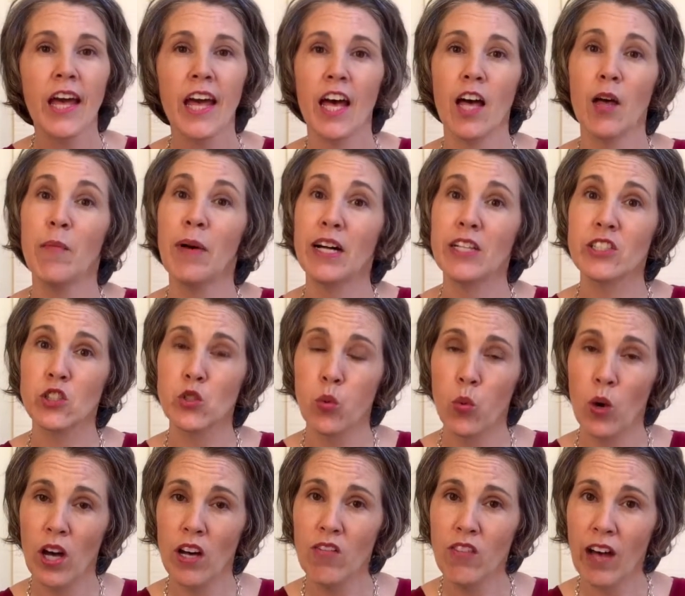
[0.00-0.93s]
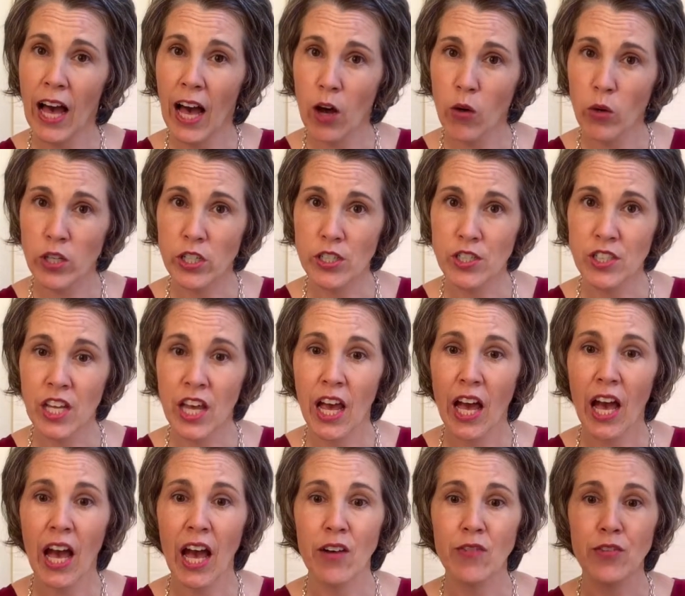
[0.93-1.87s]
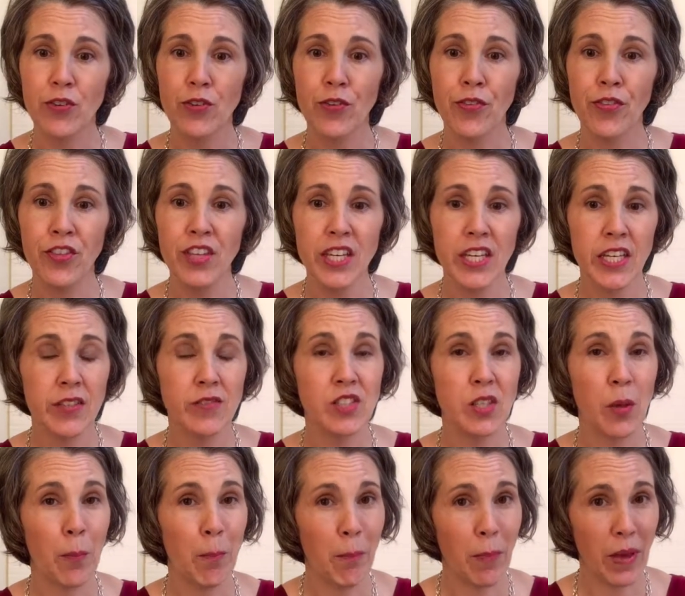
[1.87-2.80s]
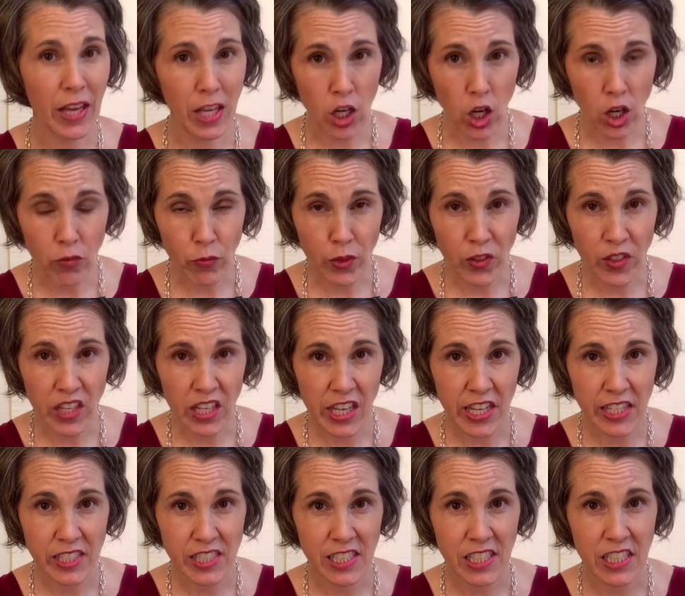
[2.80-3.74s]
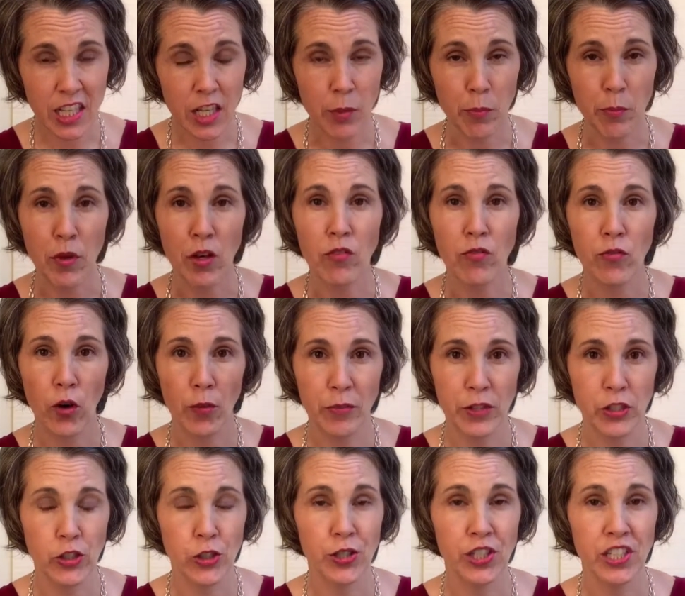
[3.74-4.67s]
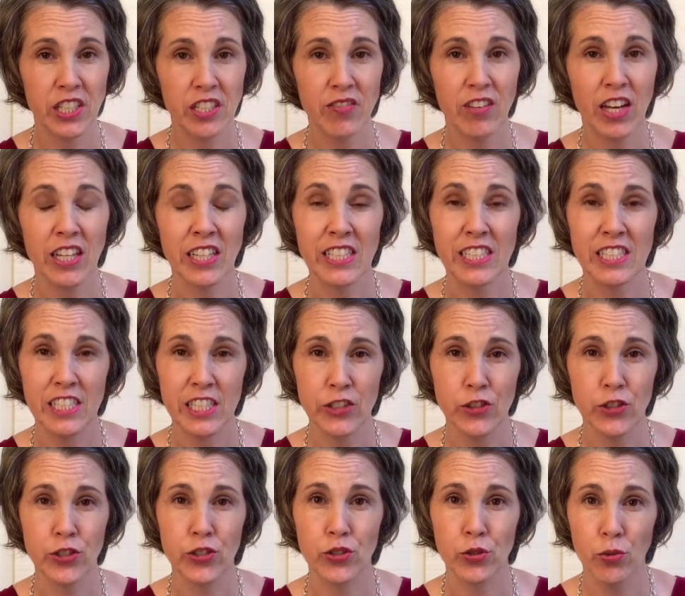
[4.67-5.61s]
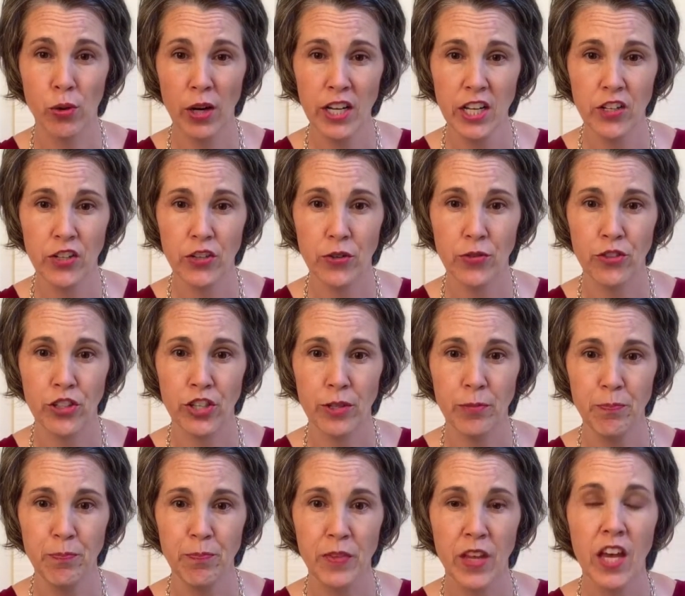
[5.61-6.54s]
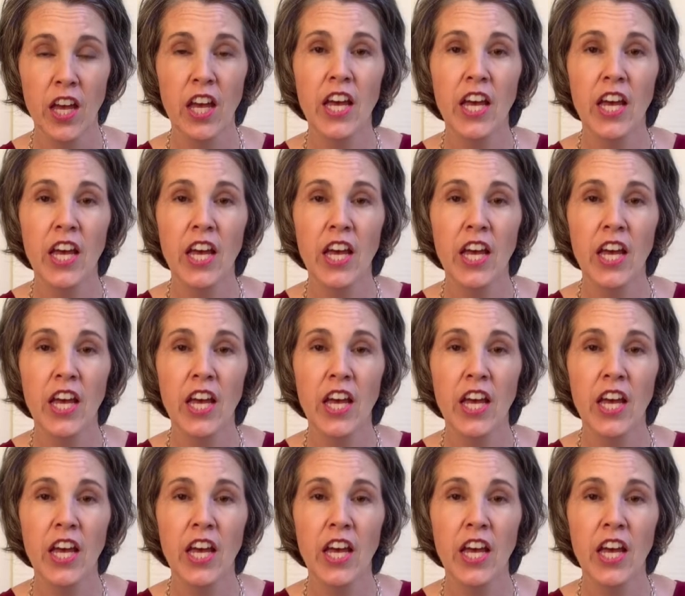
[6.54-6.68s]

about 12 hours after thieves made off with the ATM from the Trinity Valley Teachers Credit Union,